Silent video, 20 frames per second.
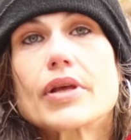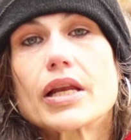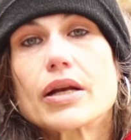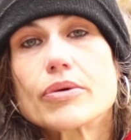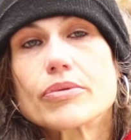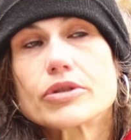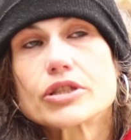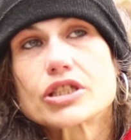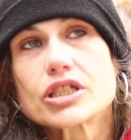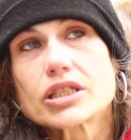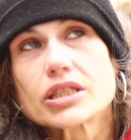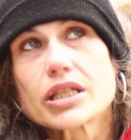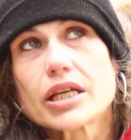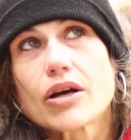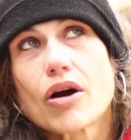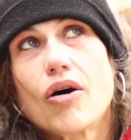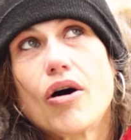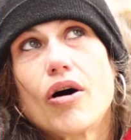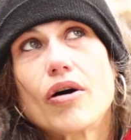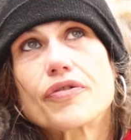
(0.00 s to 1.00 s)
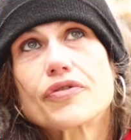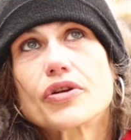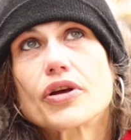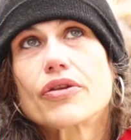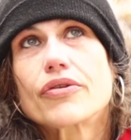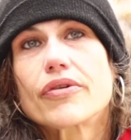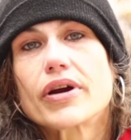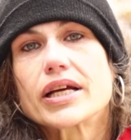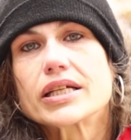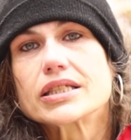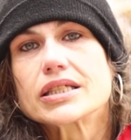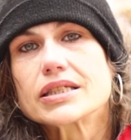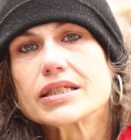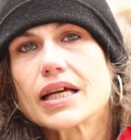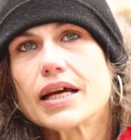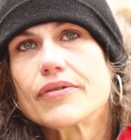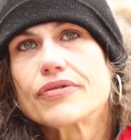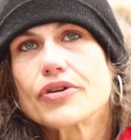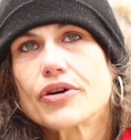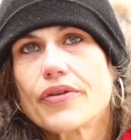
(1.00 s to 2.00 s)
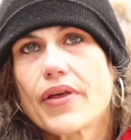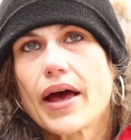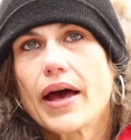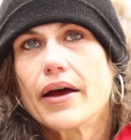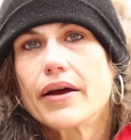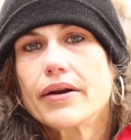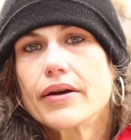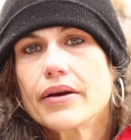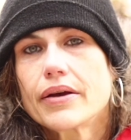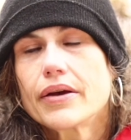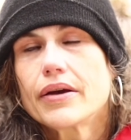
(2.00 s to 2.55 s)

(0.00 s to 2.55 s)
and it was just like off to the races after that.